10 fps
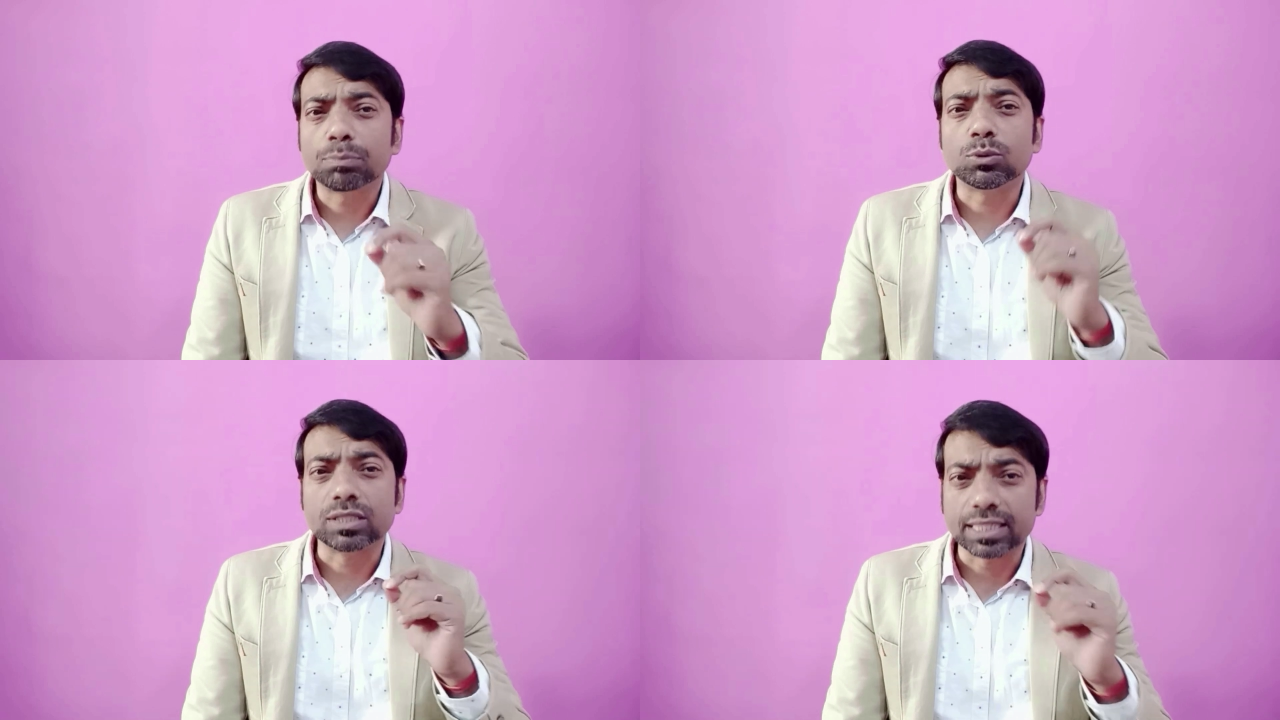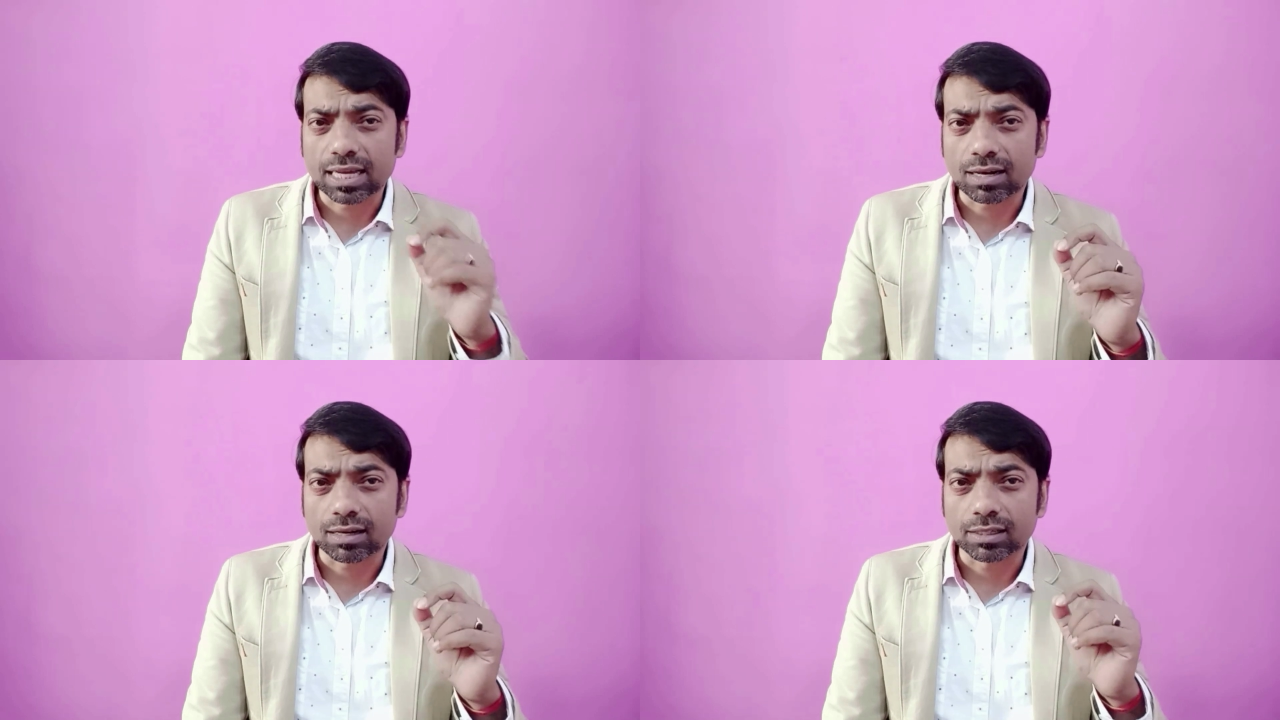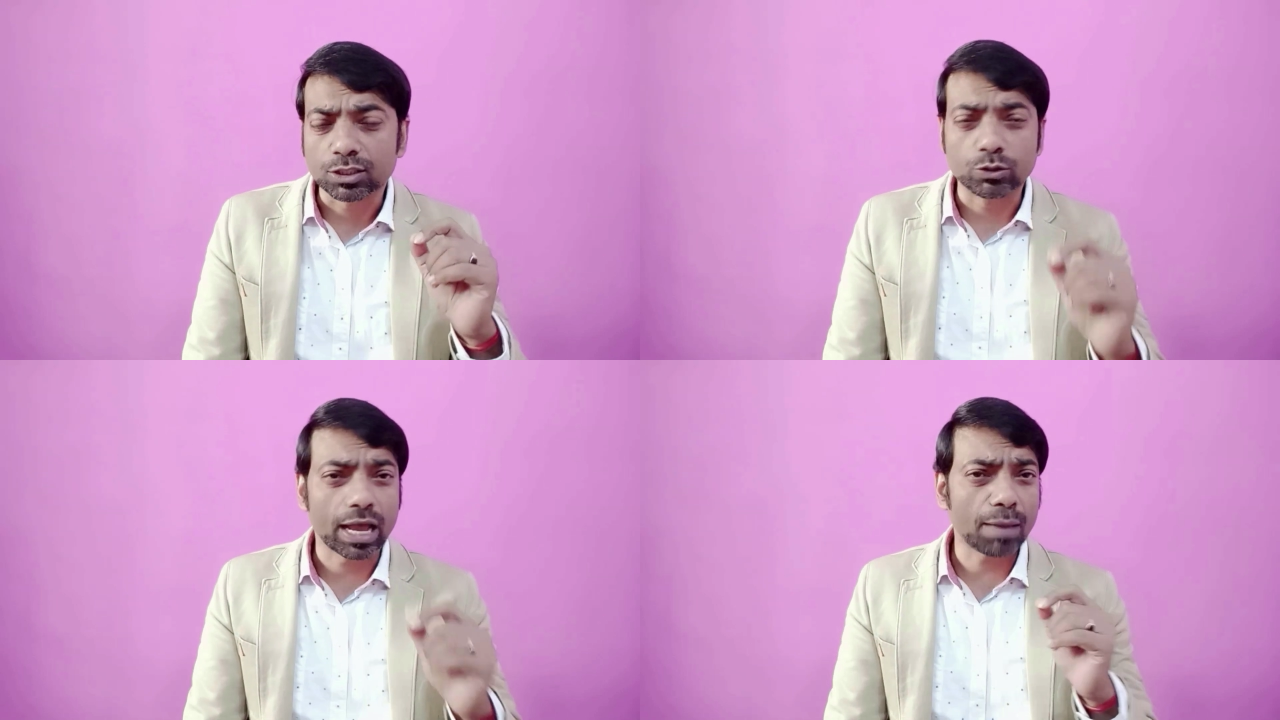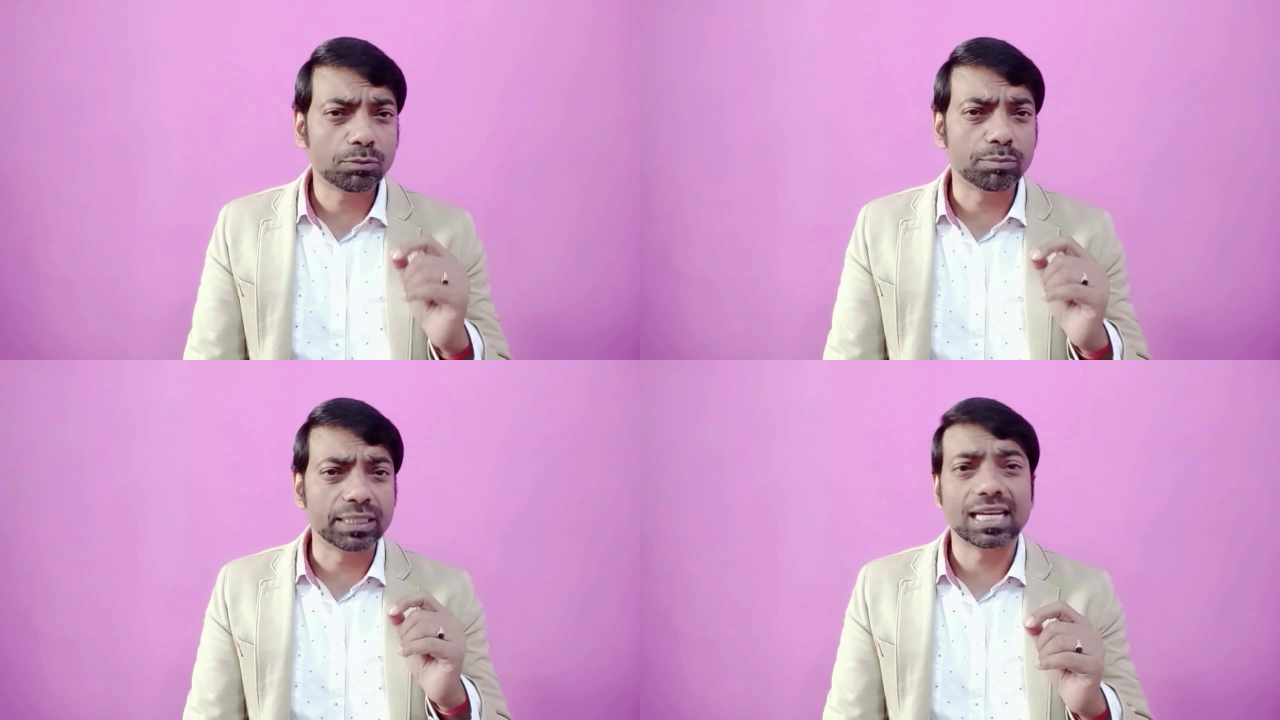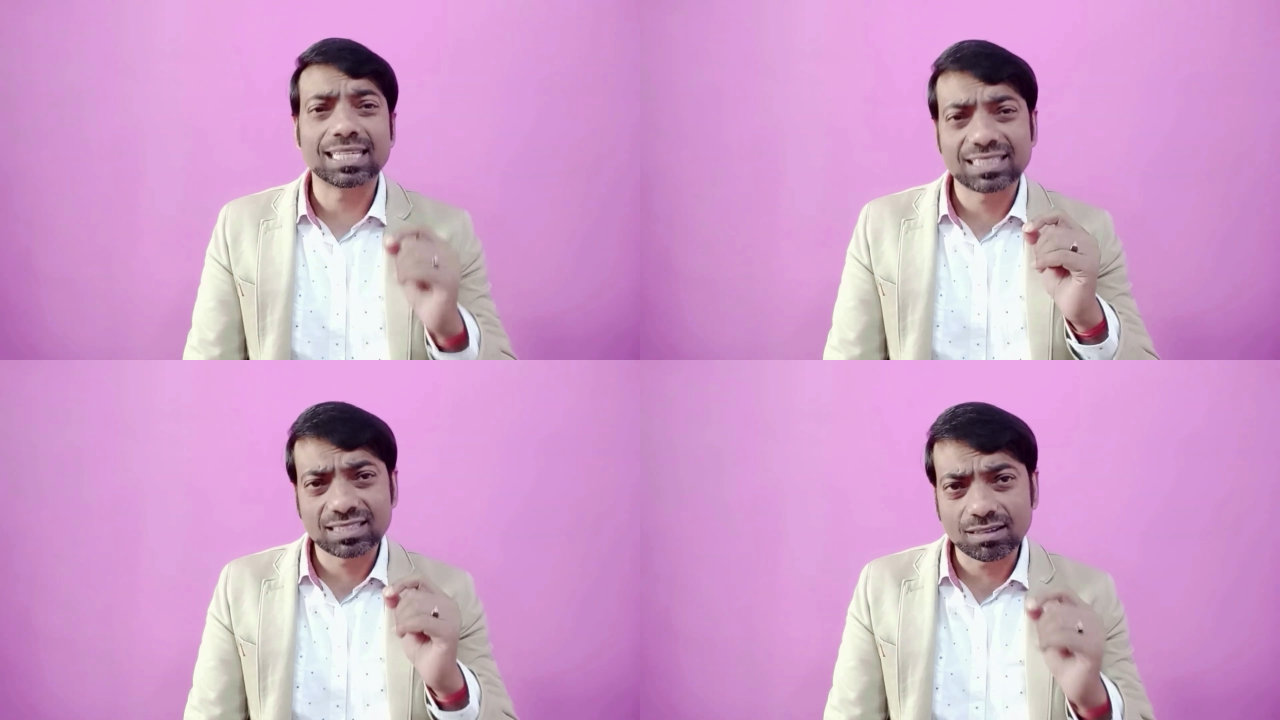to yell, you have to be
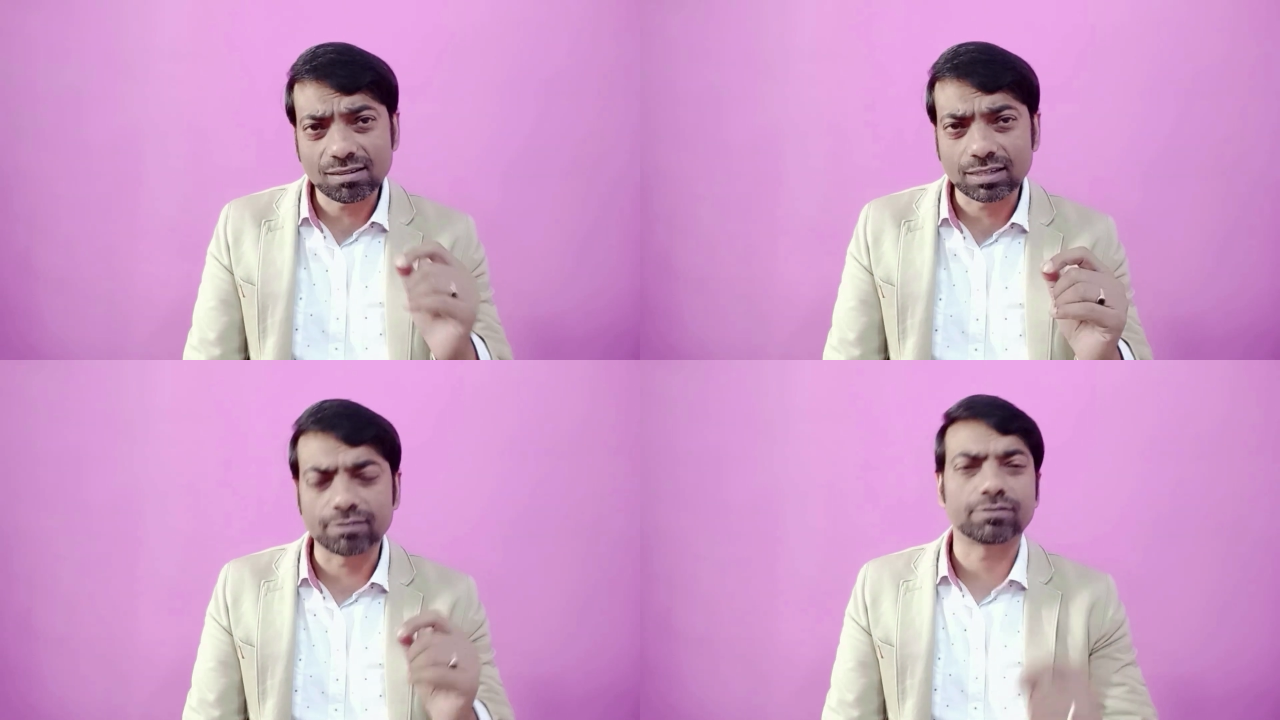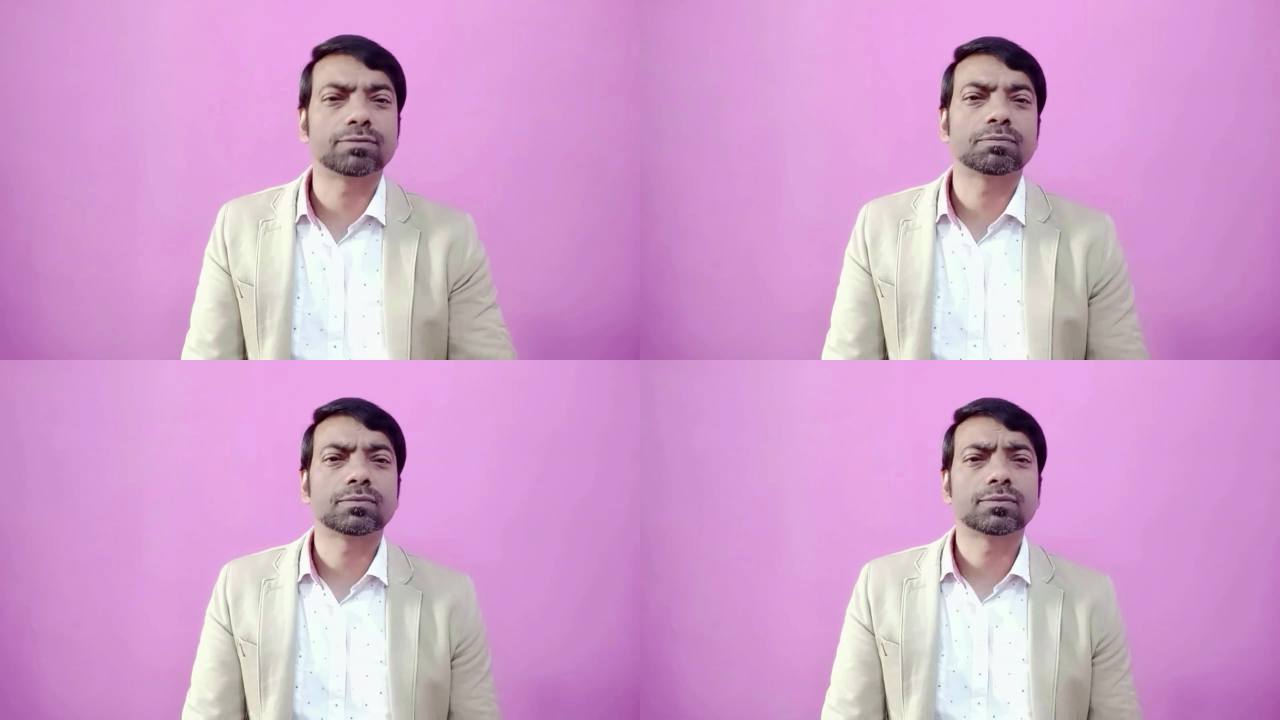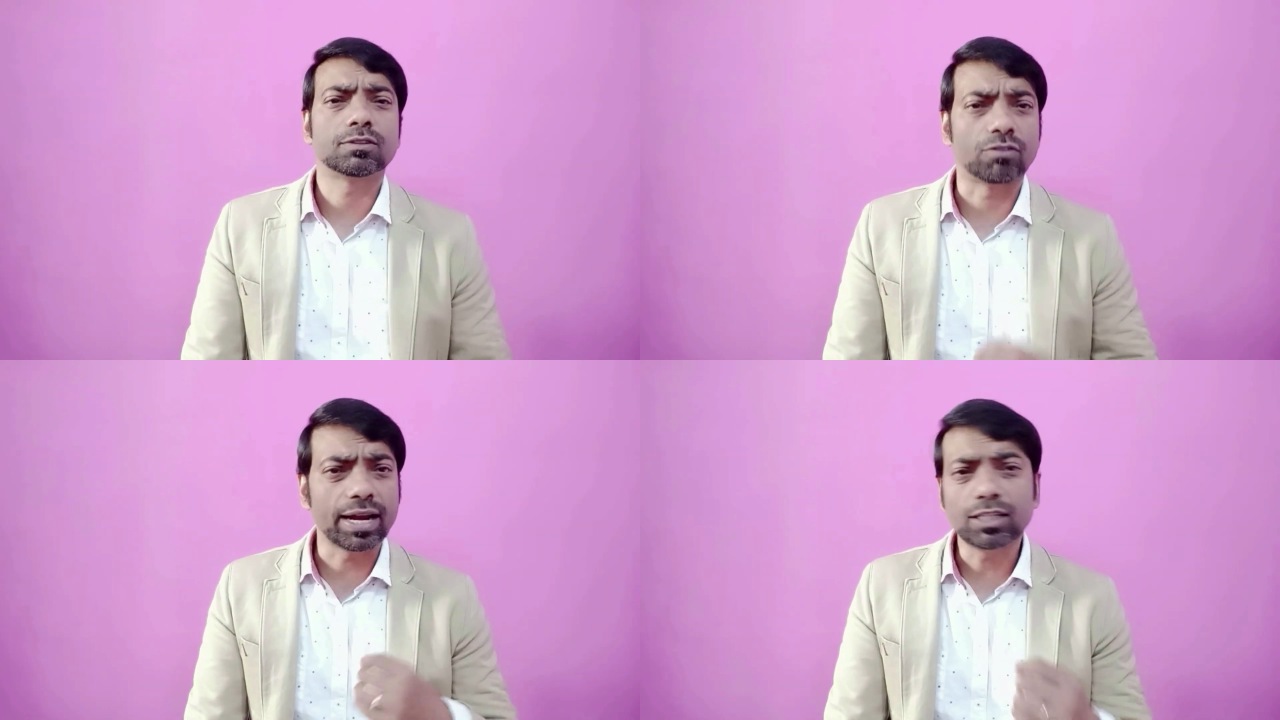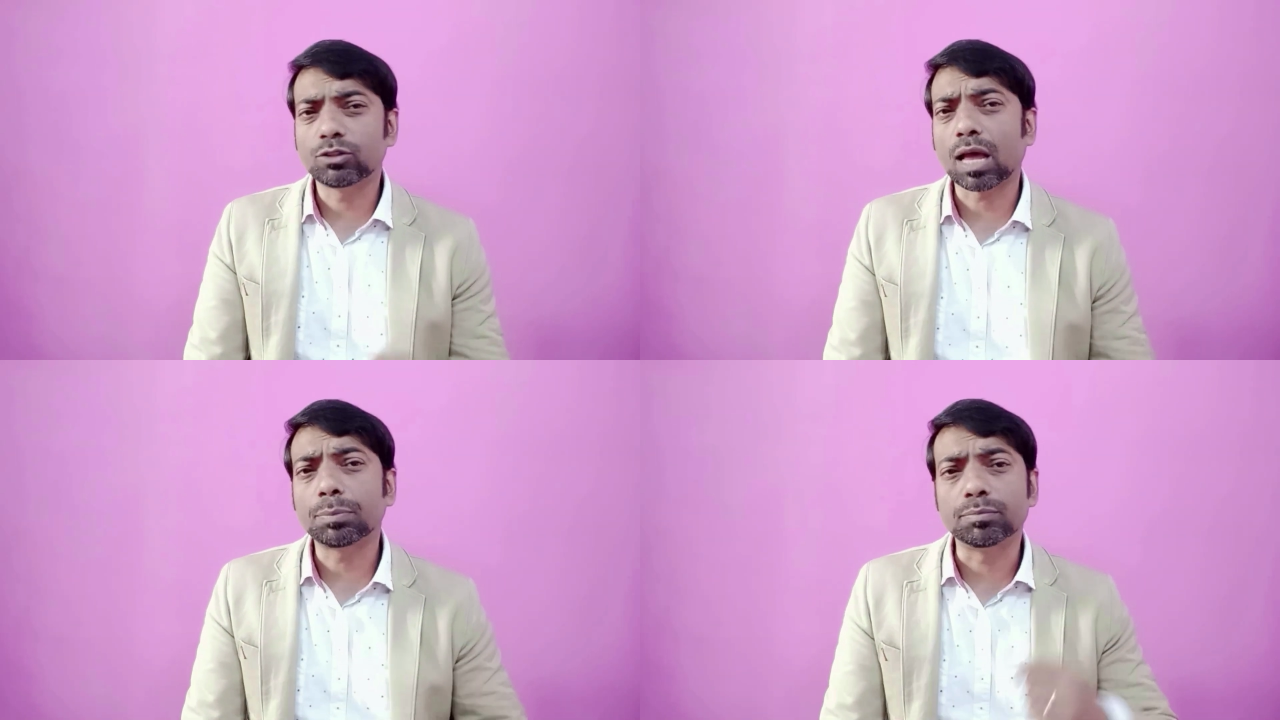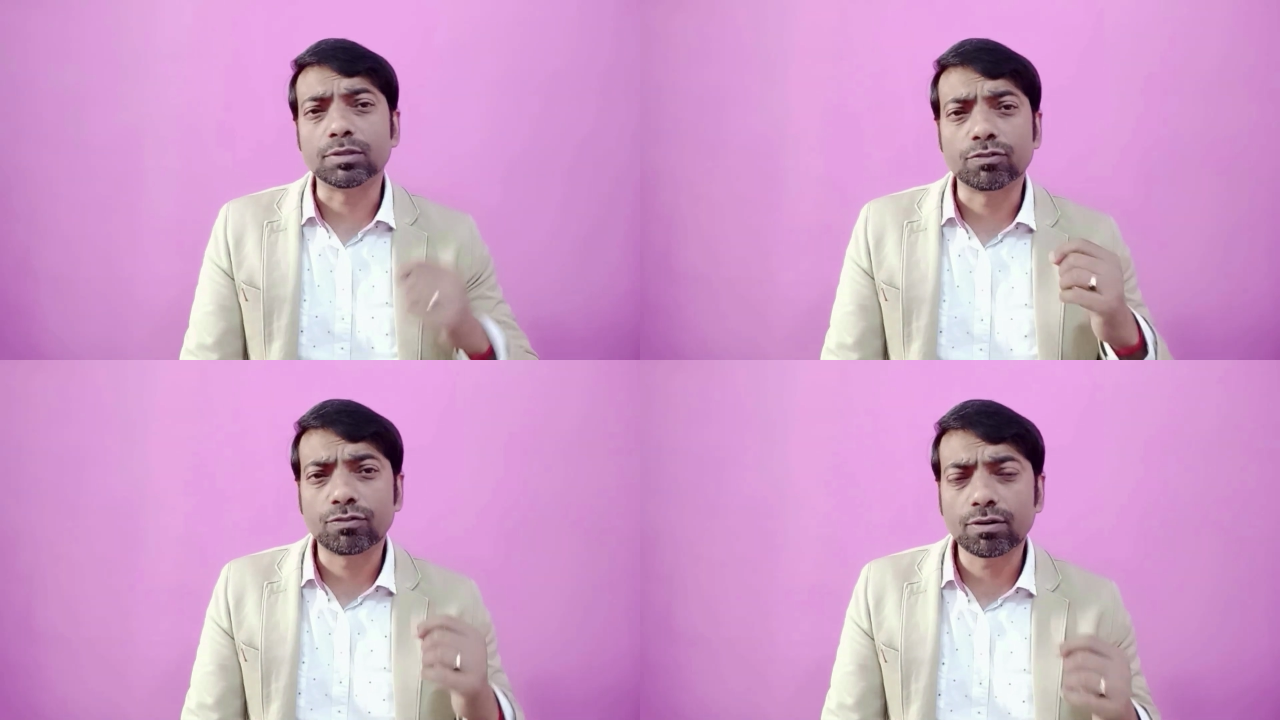assertive, right? You have to be
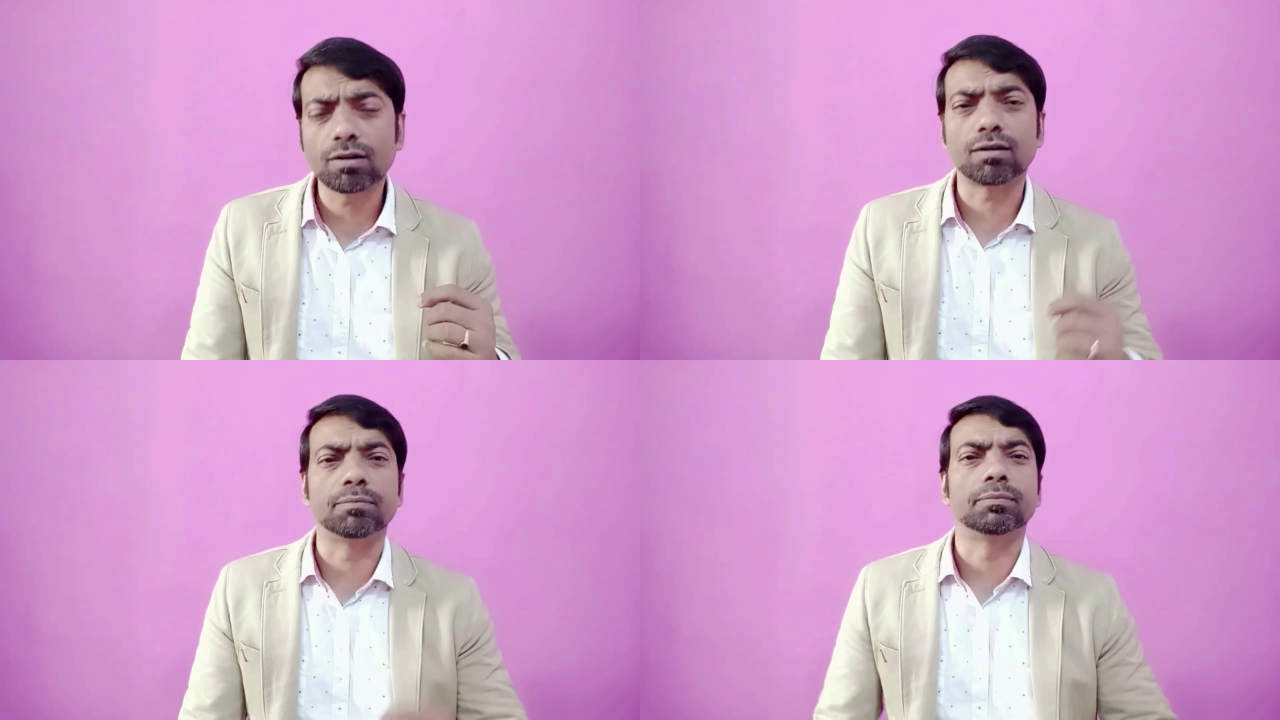firm.